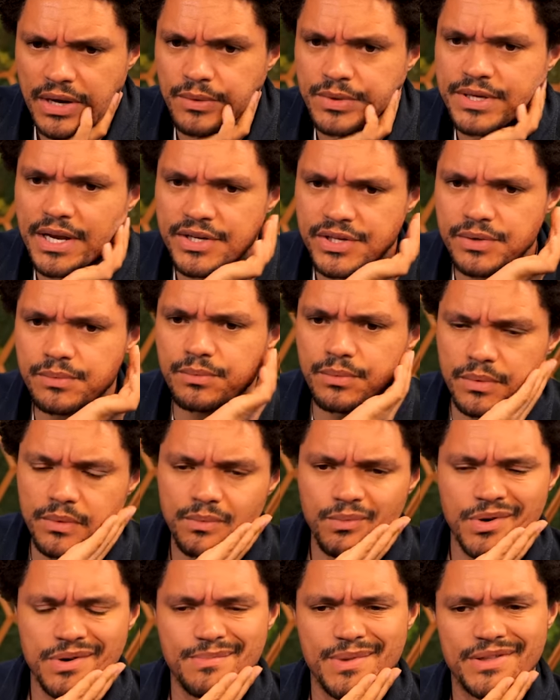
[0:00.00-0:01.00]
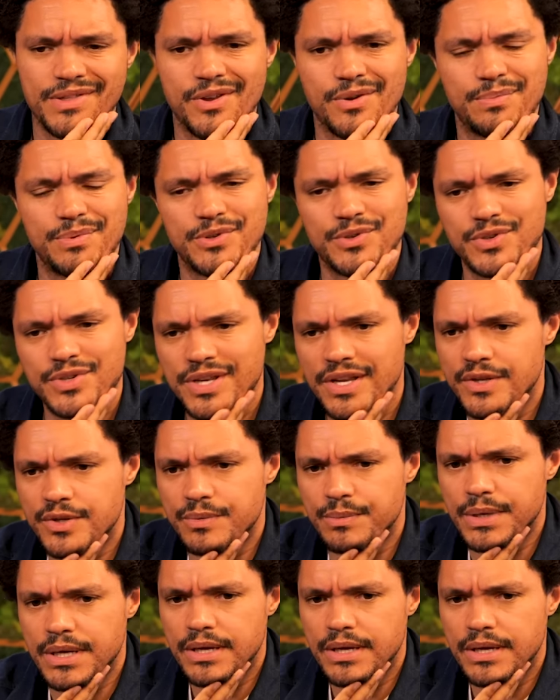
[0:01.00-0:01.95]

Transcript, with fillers: And it was actually one of my therapists who said to